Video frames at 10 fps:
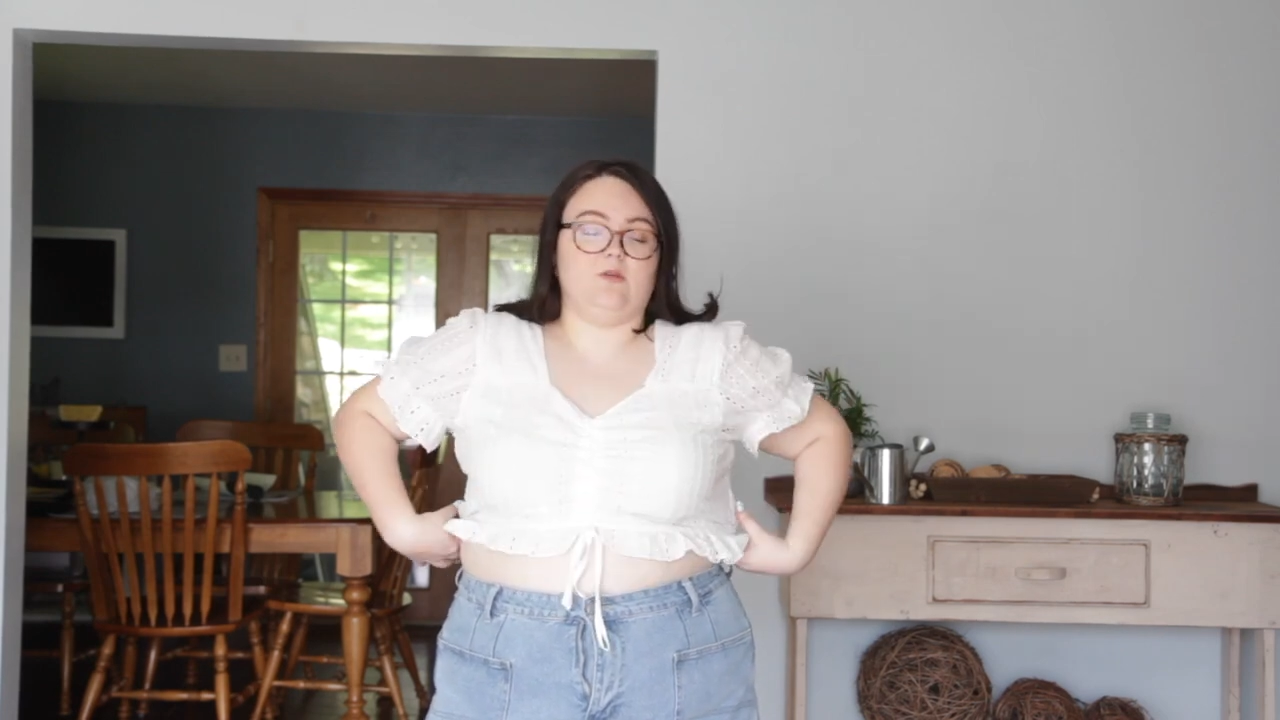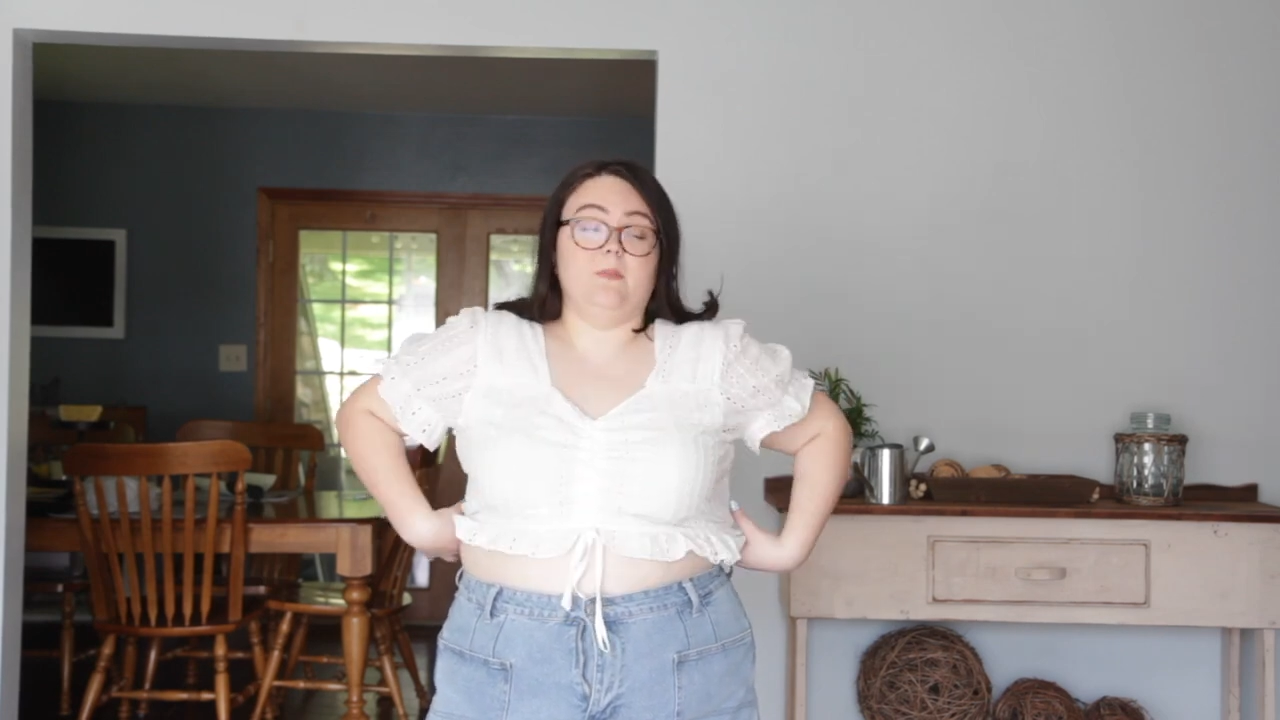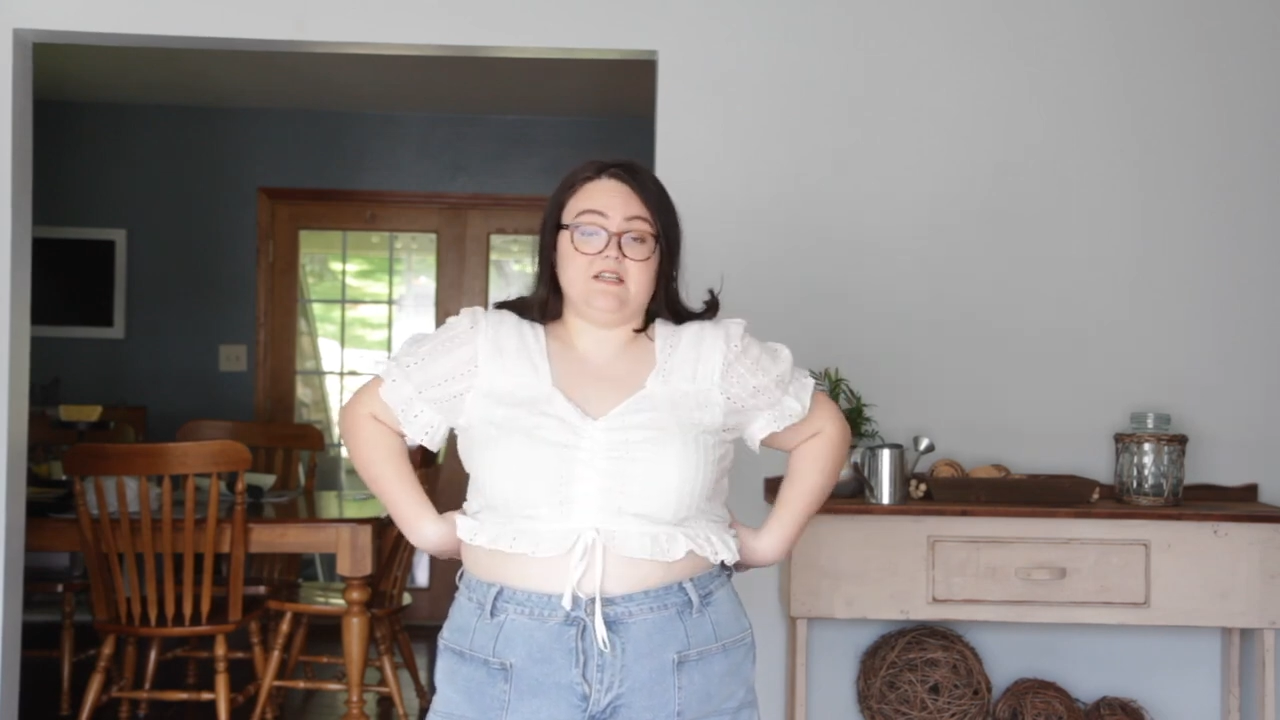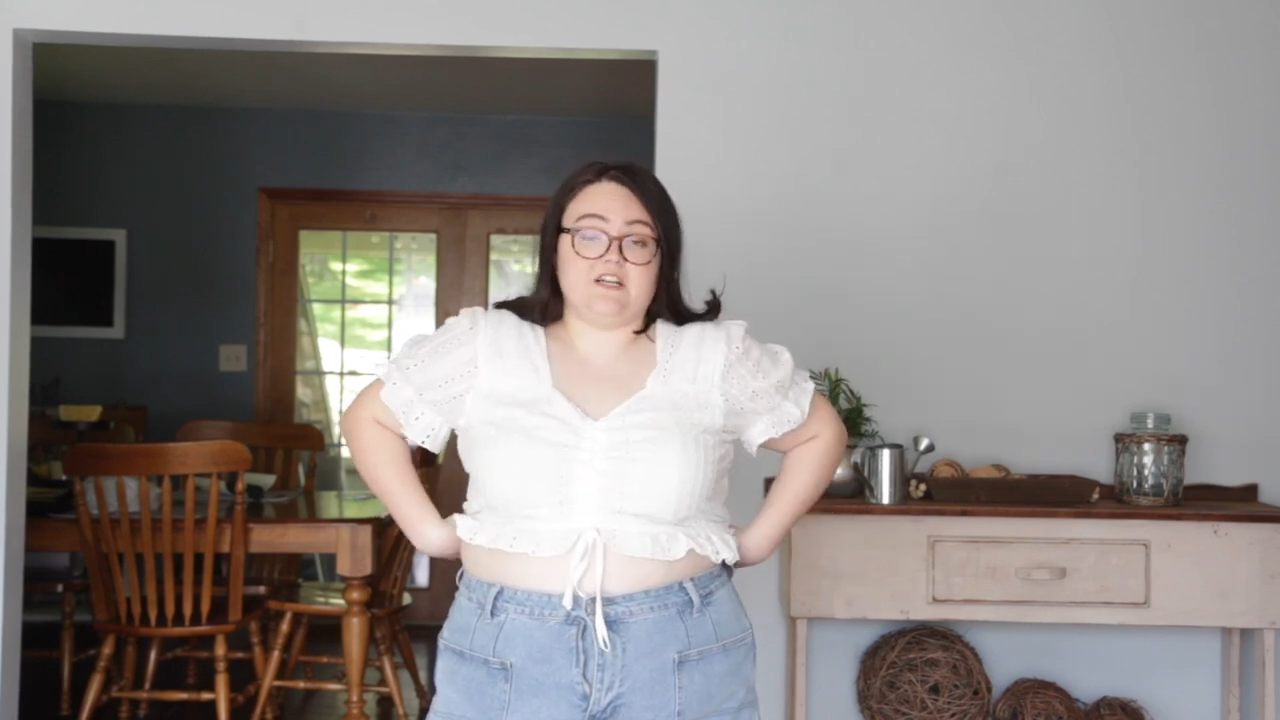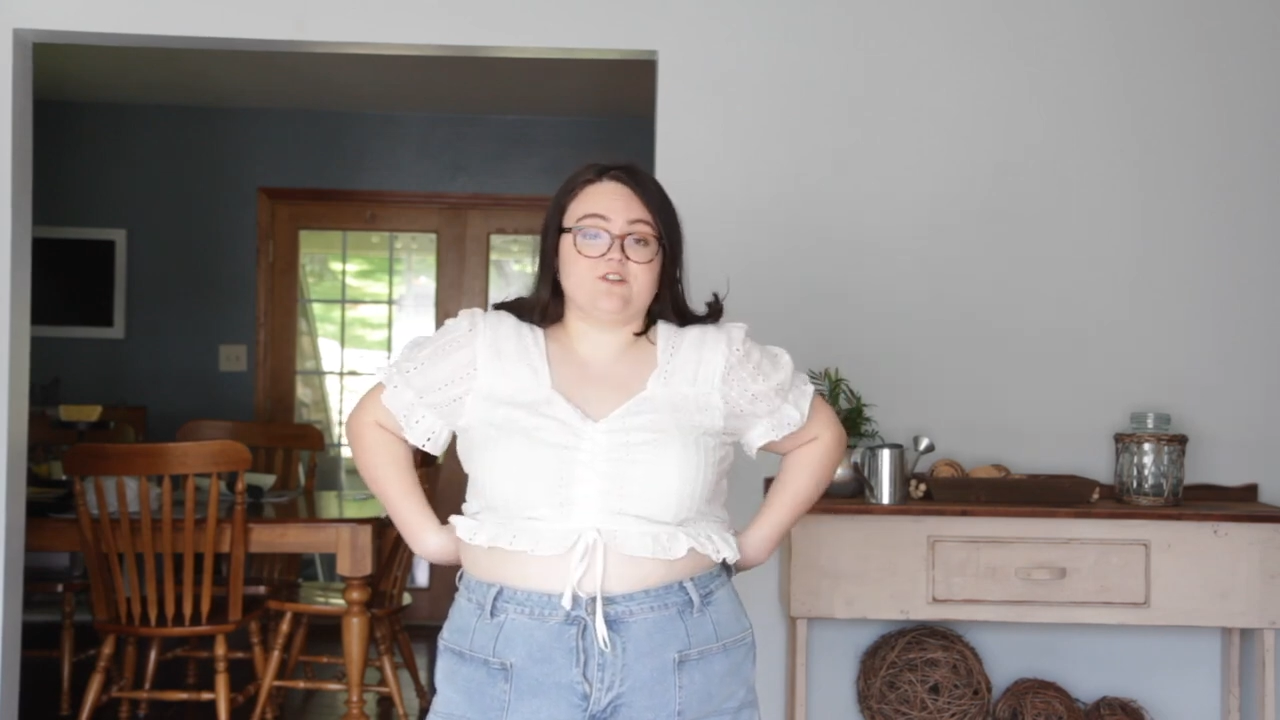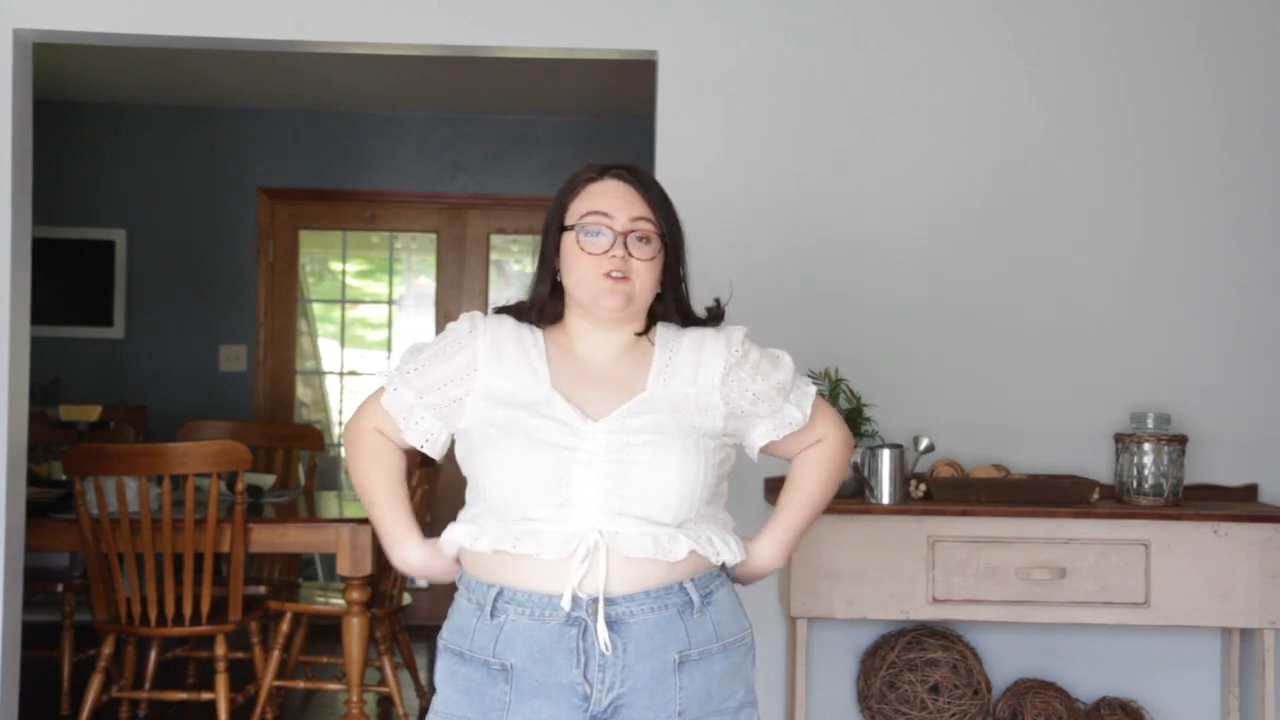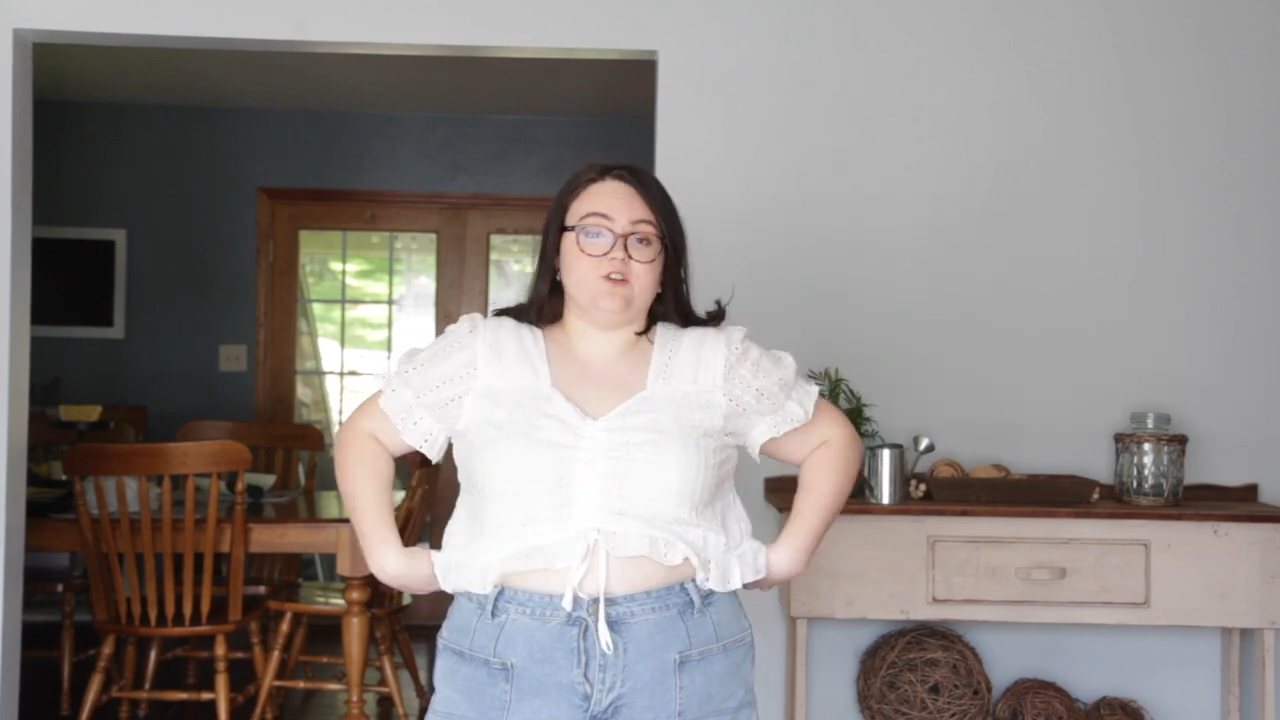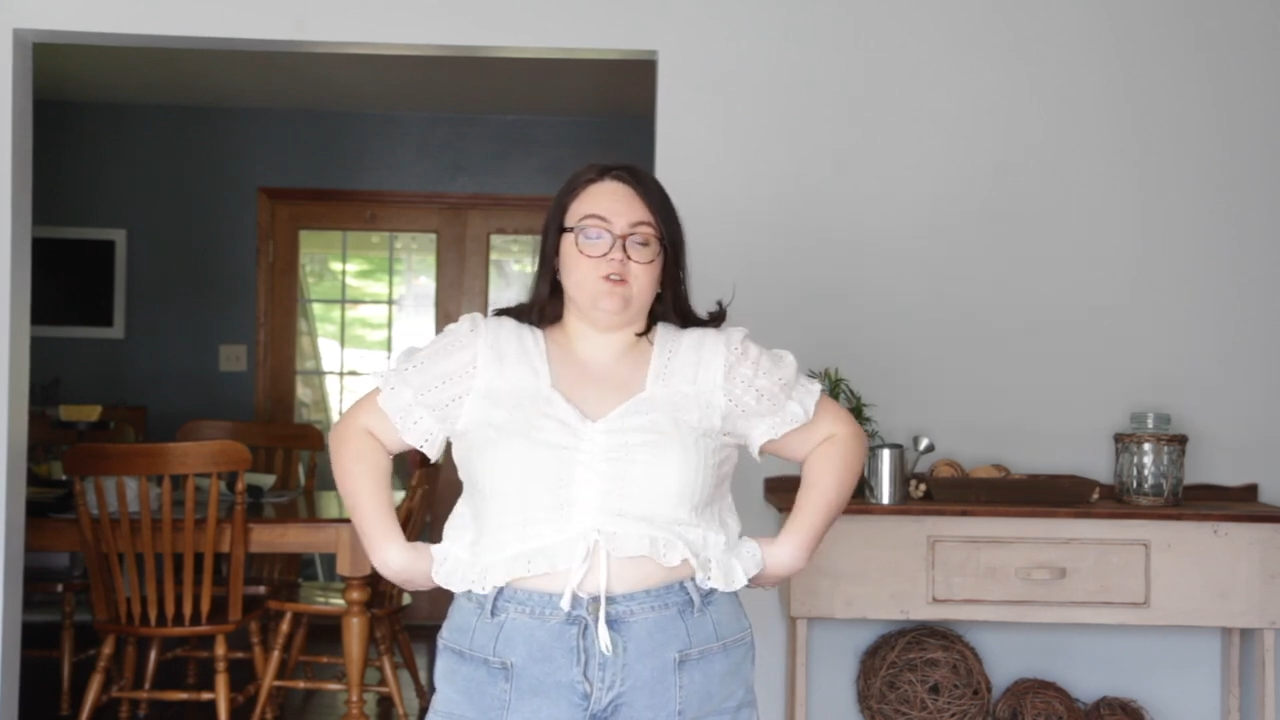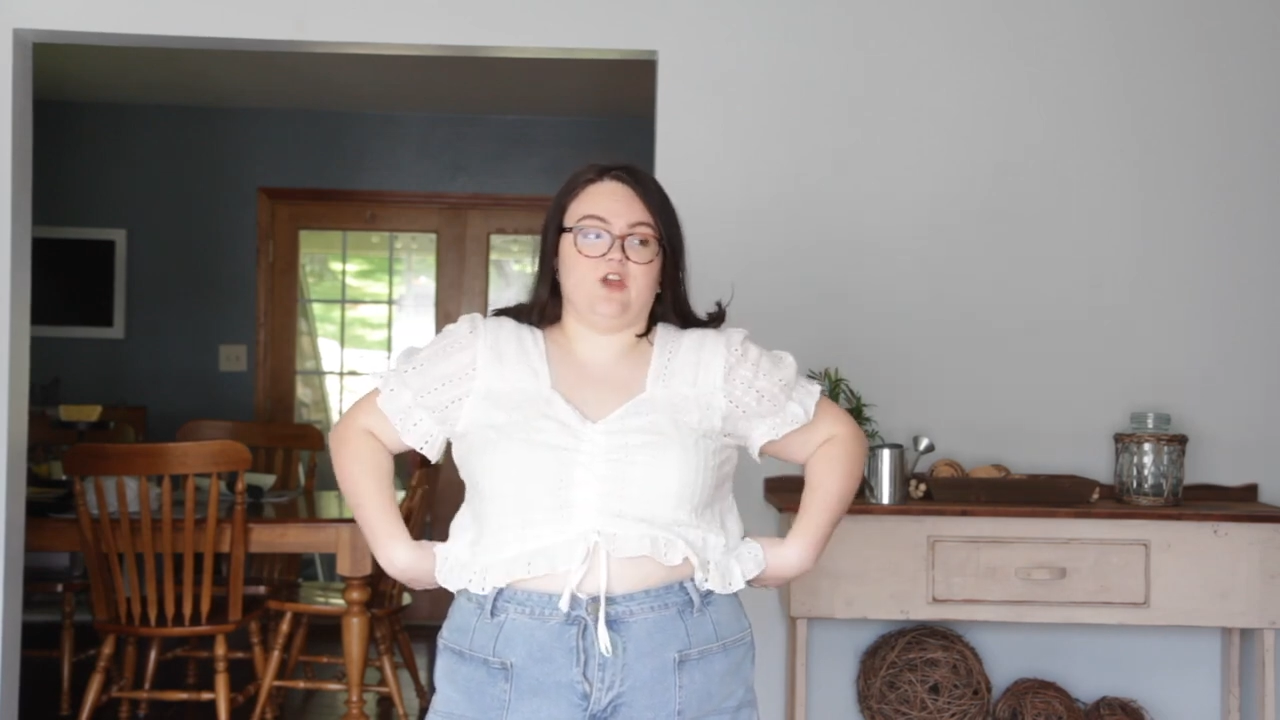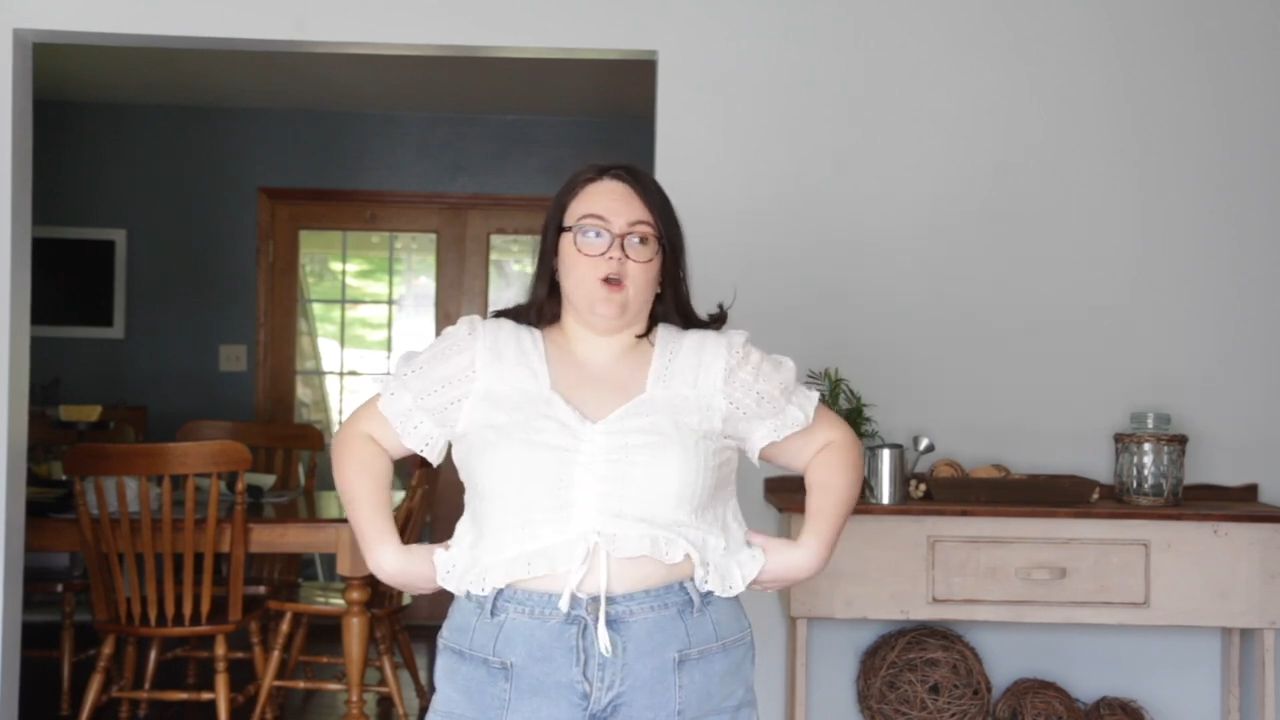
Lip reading: The material you'd